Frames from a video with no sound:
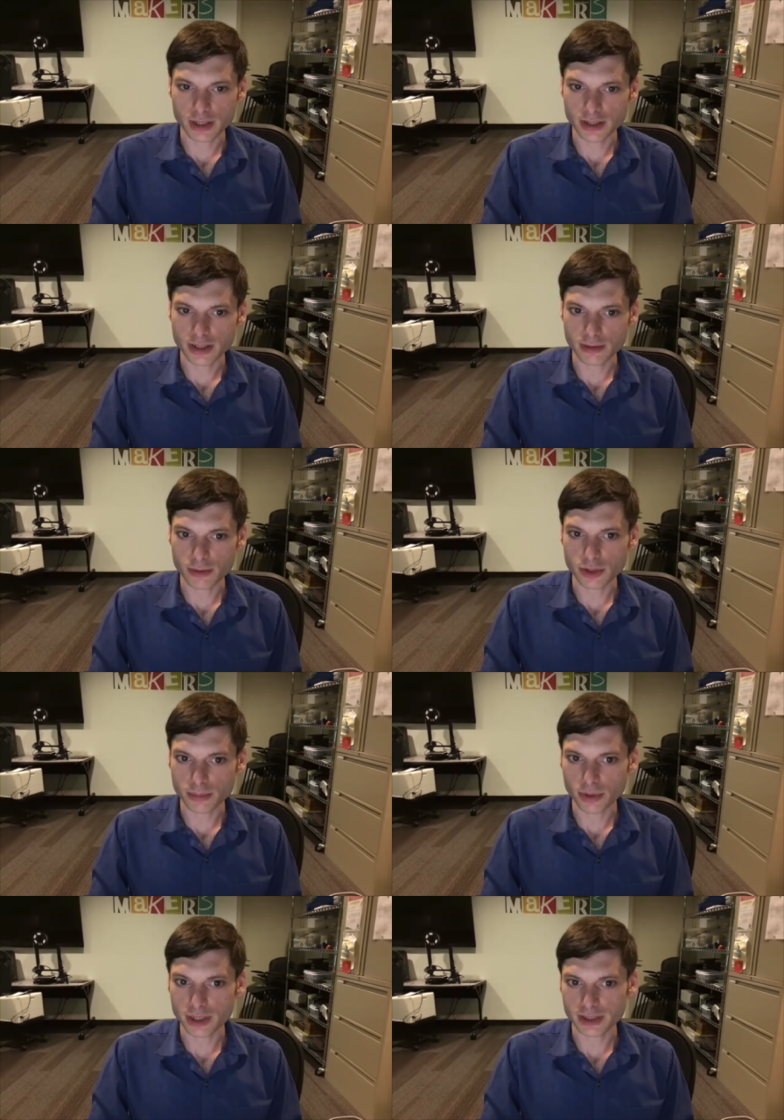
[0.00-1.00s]
I think, really
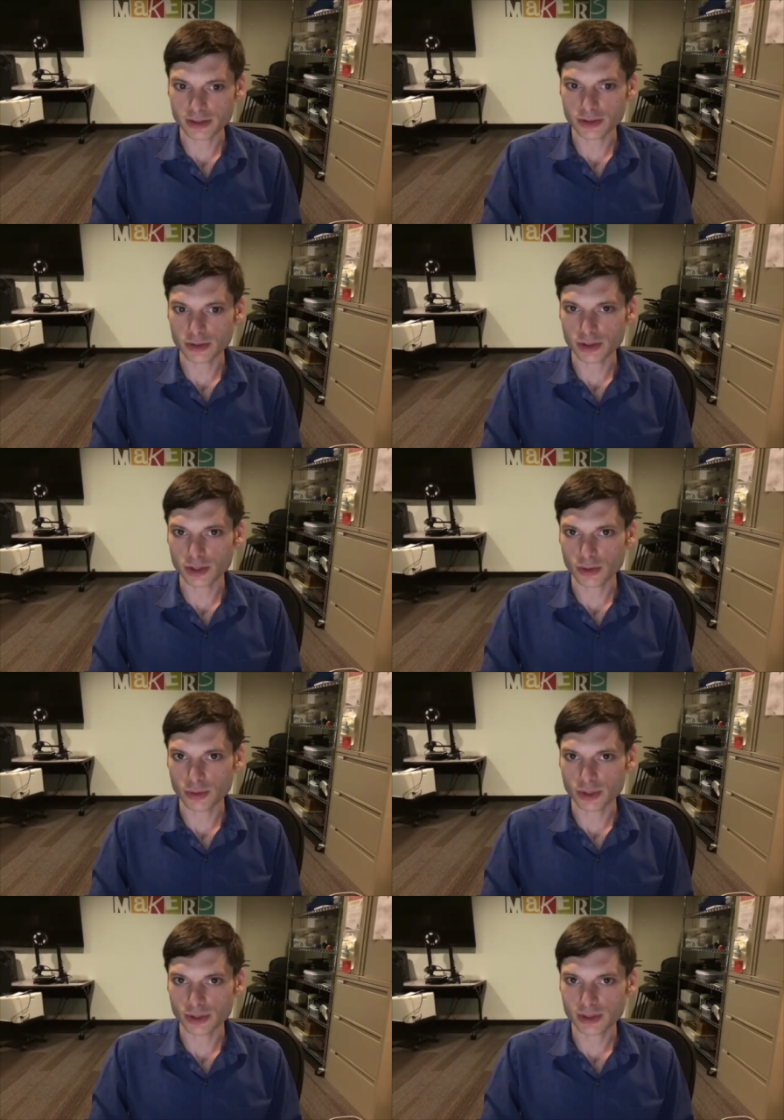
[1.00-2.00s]
plays into it. Whereas,